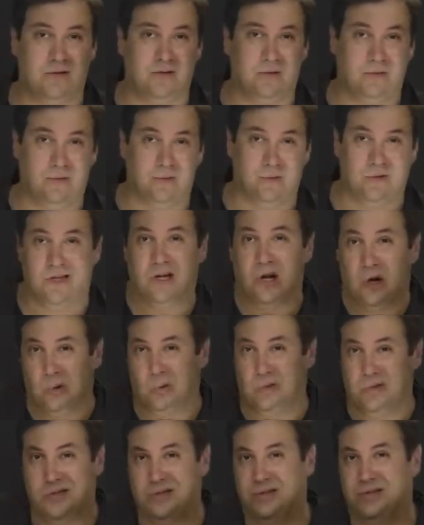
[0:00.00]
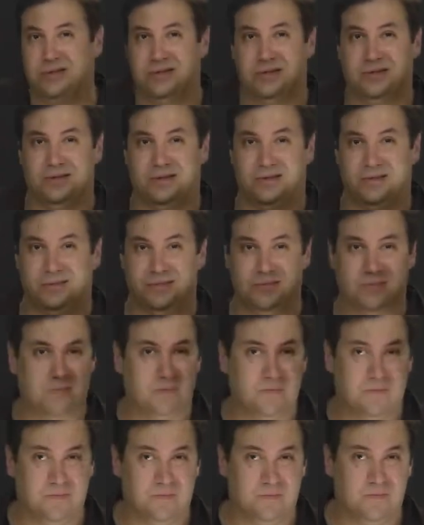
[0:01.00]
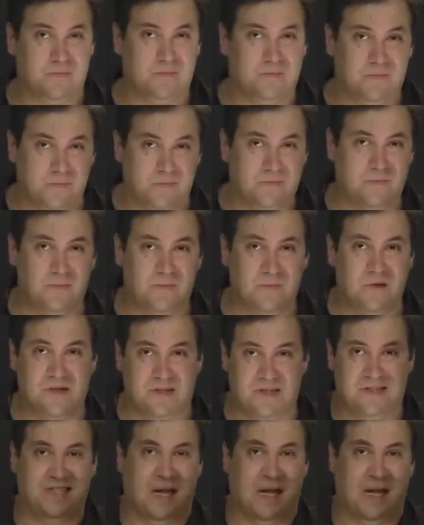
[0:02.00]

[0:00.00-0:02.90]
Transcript: to denote the